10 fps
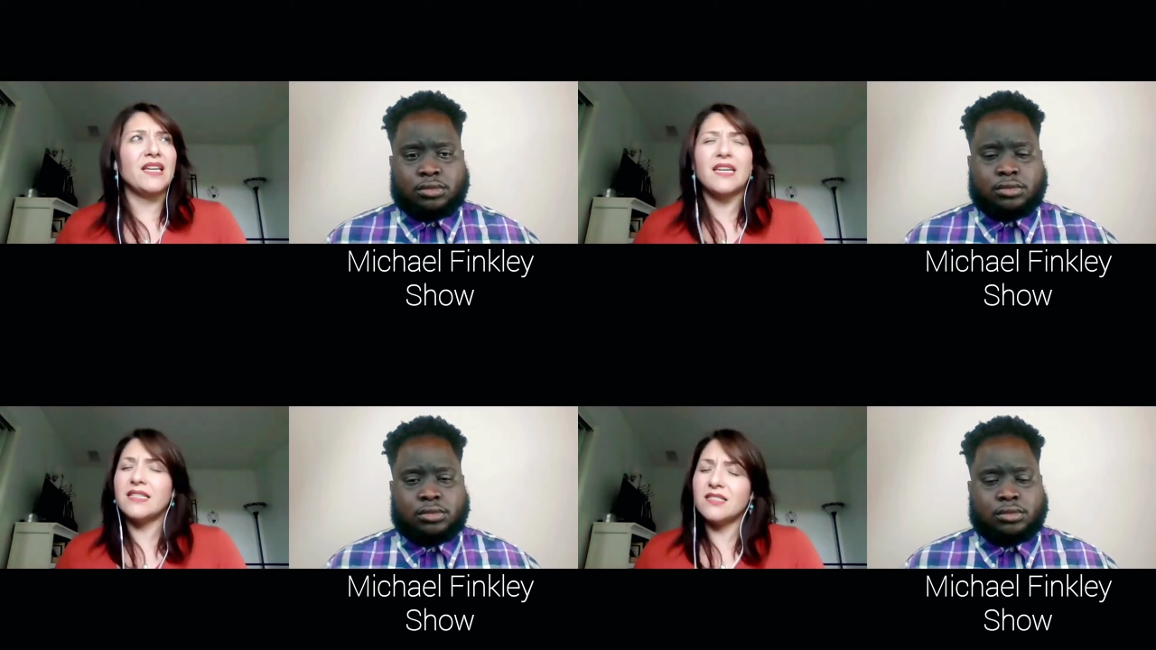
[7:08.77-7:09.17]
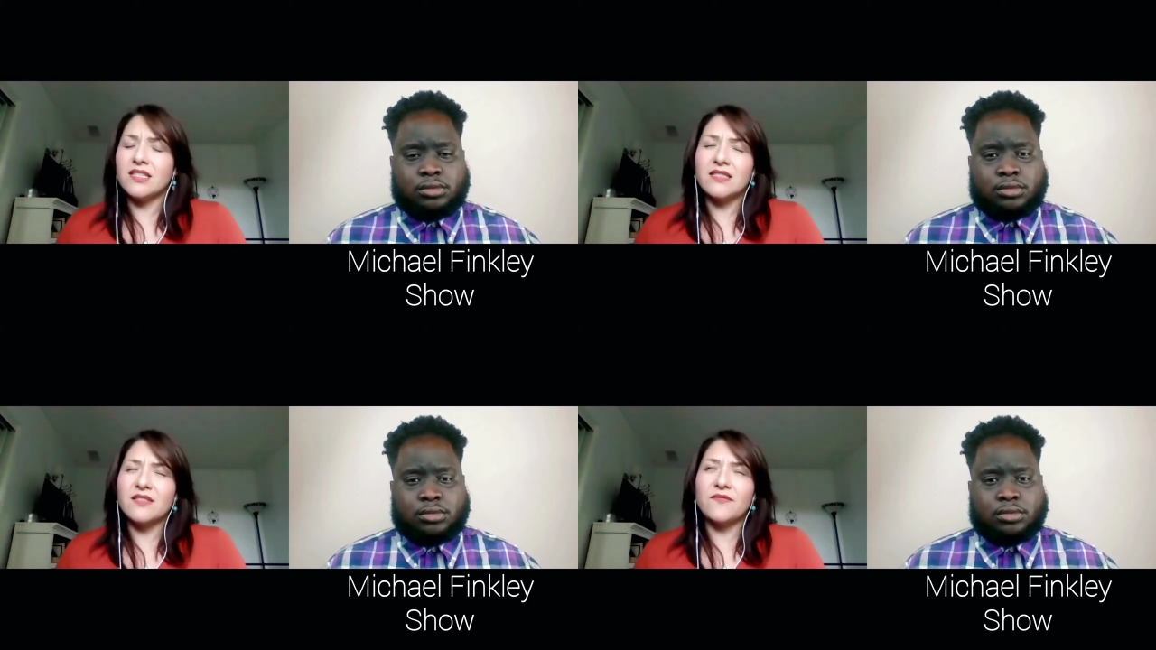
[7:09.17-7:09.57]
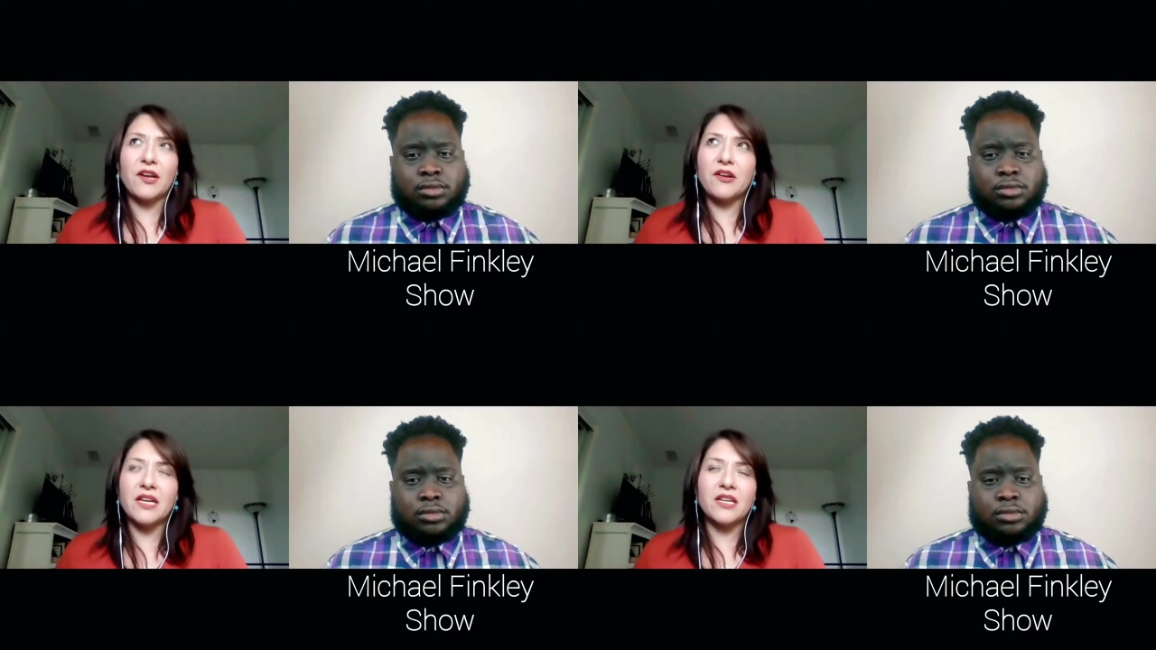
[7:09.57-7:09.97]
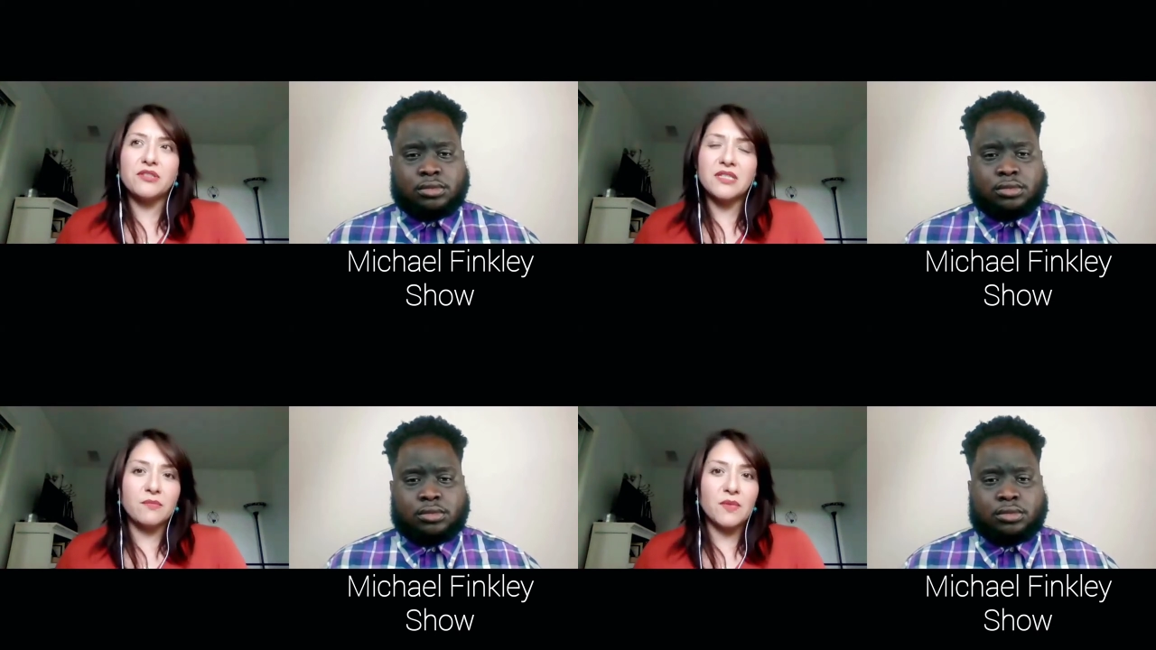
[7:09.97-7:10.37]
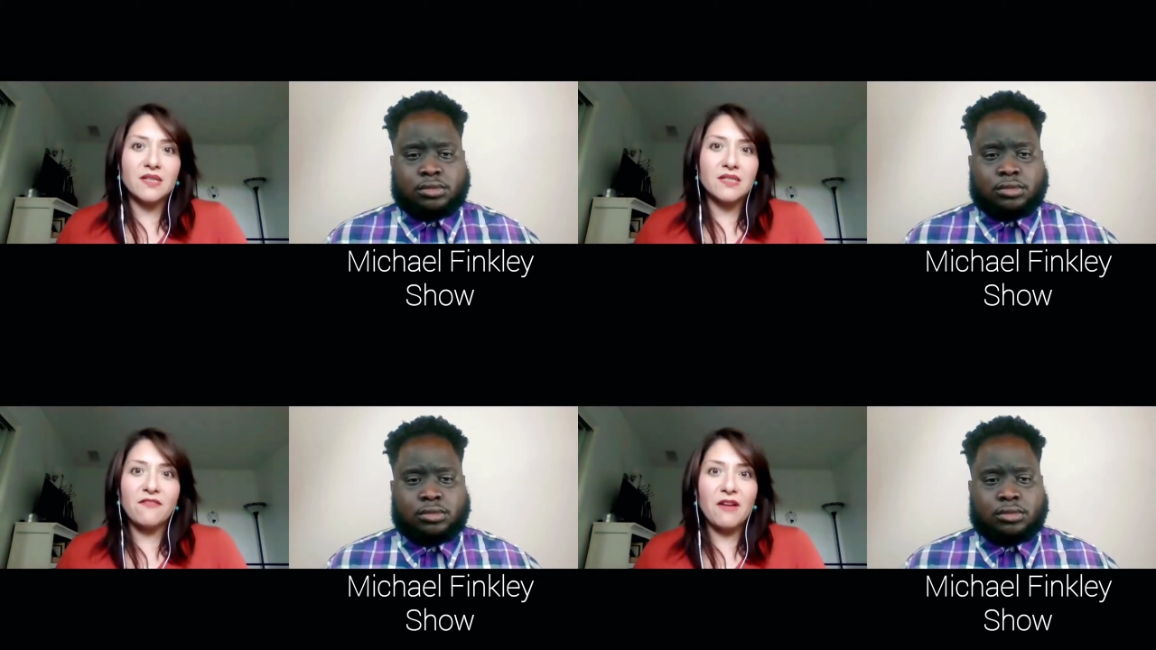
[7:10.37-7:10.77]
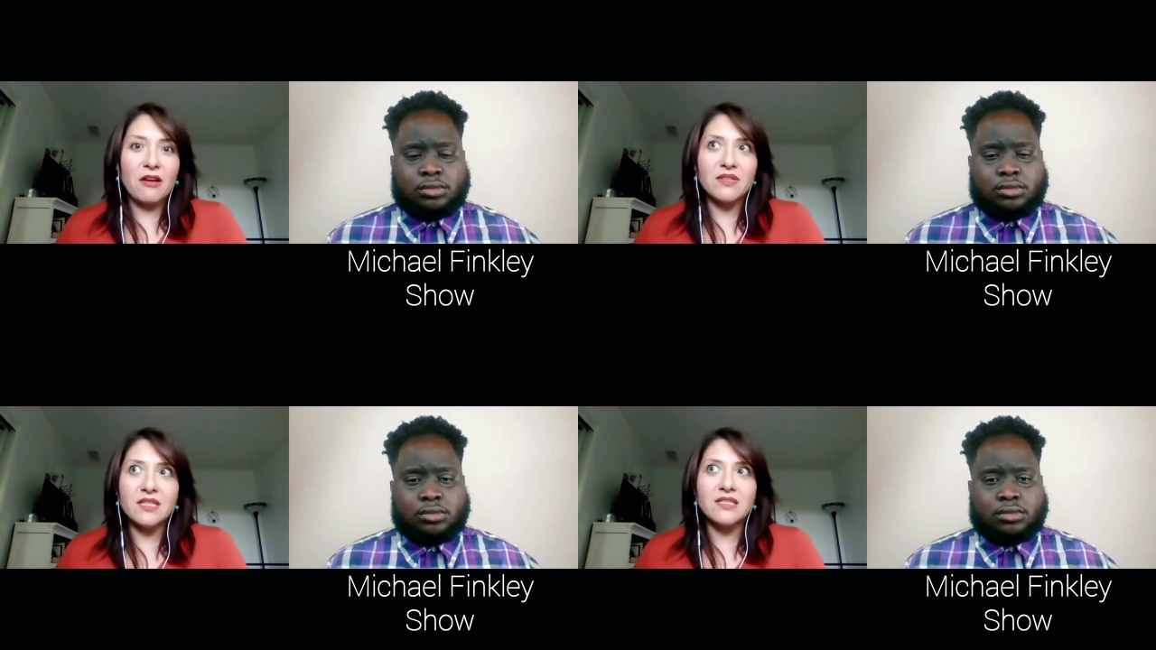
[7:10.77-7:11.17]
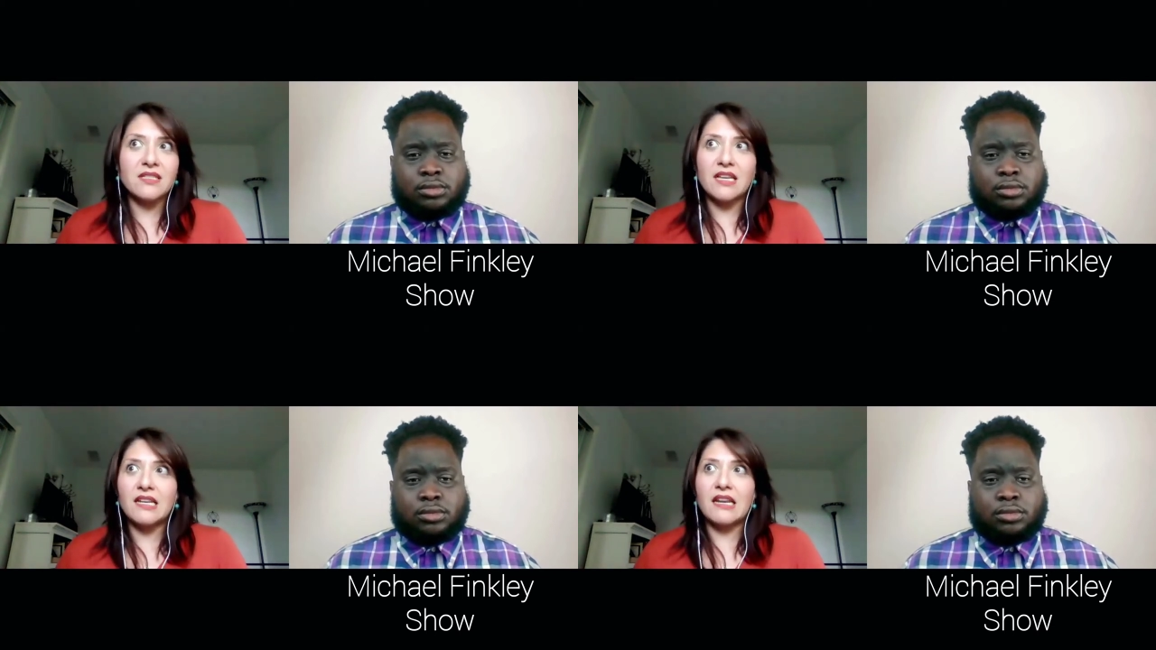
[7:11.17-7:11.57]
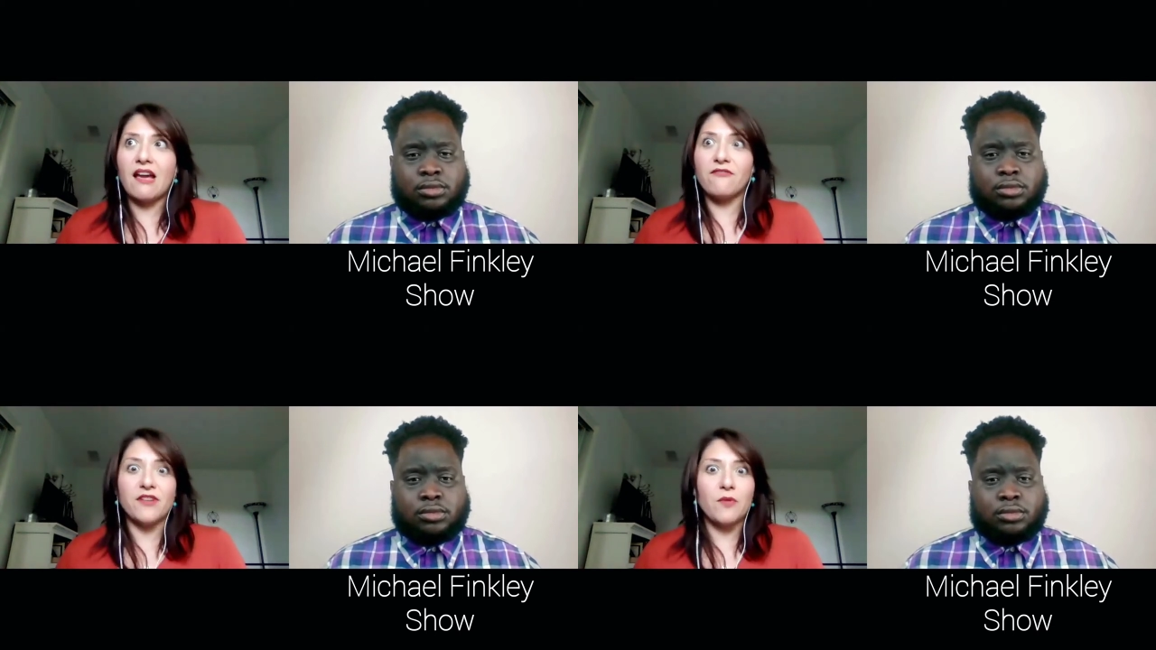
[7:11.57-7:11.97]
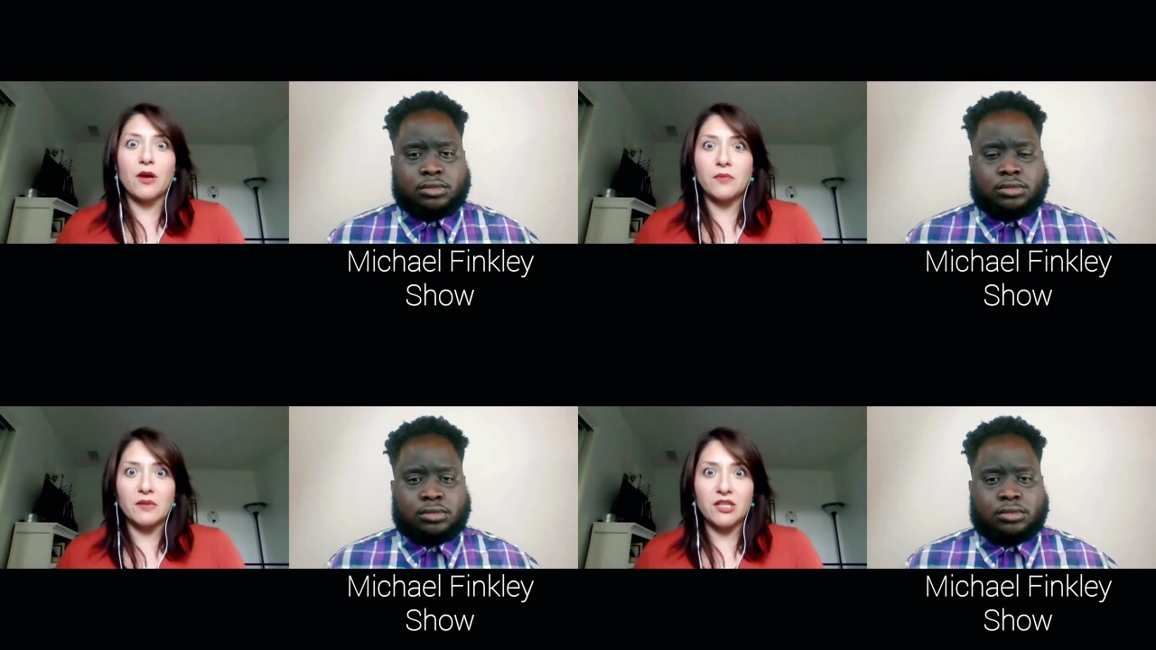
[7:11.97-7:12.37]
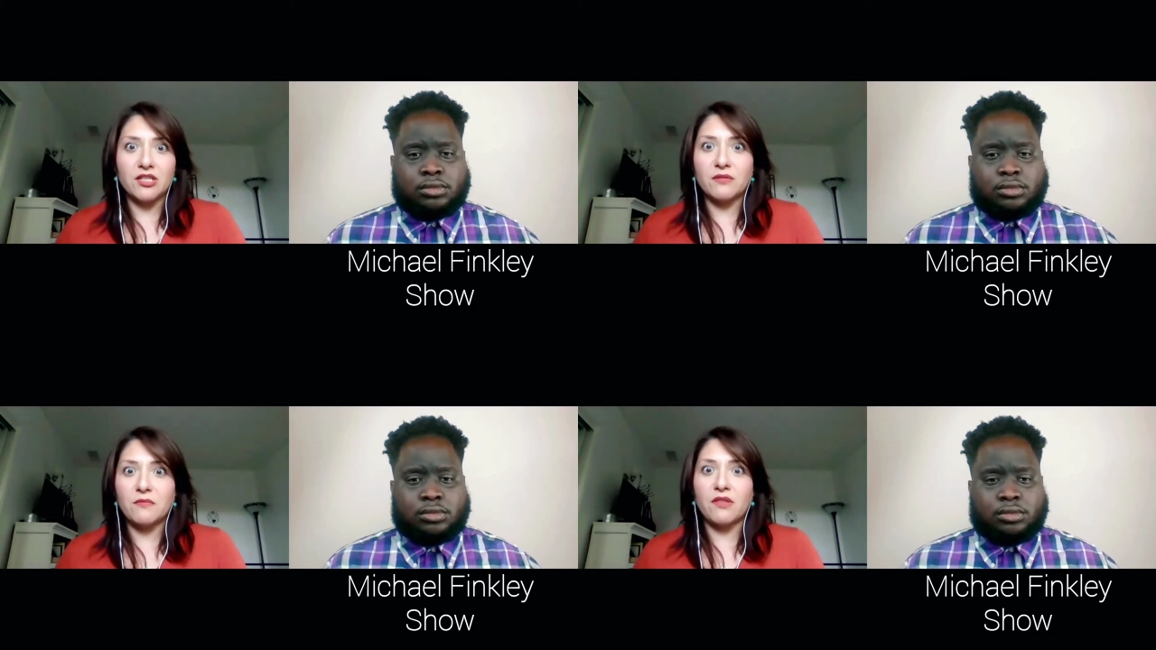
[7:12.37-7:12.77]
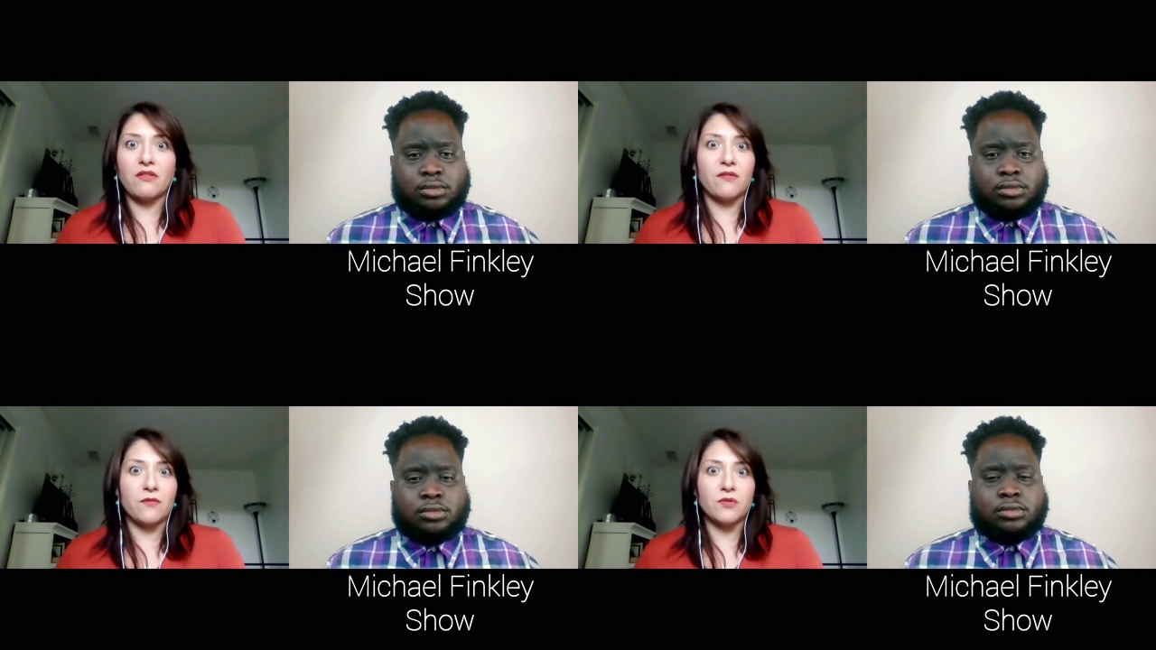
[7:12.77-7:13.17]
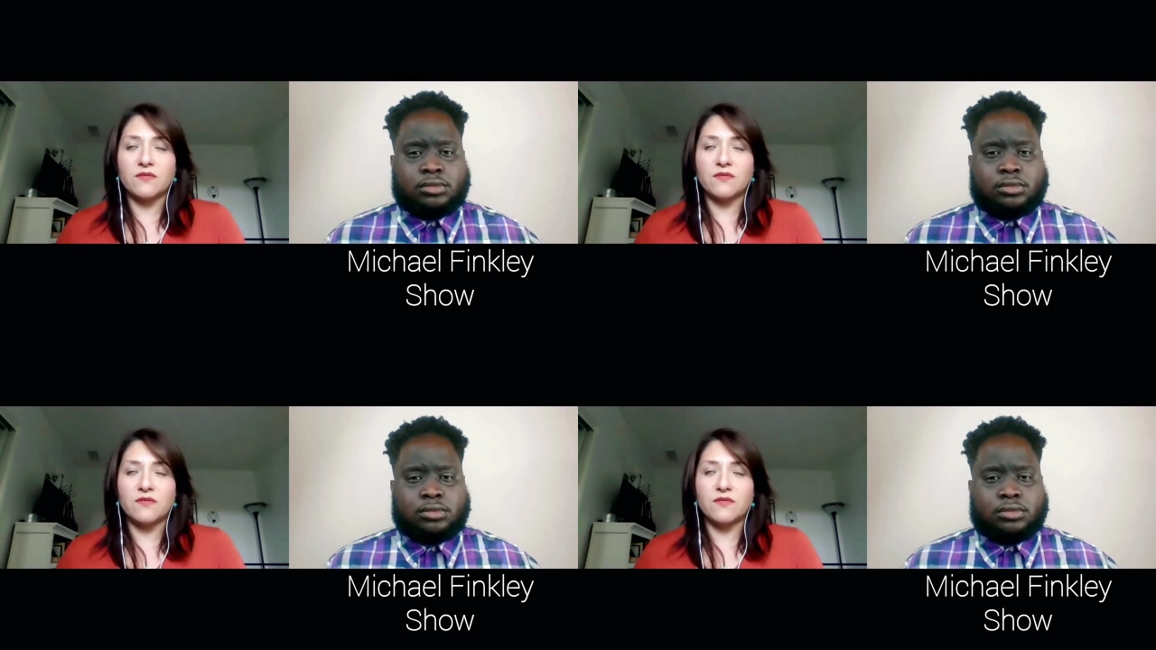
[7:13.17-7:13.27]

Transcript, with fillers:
Speaker 1: it's it's very interesting because I found this in every population, whether it was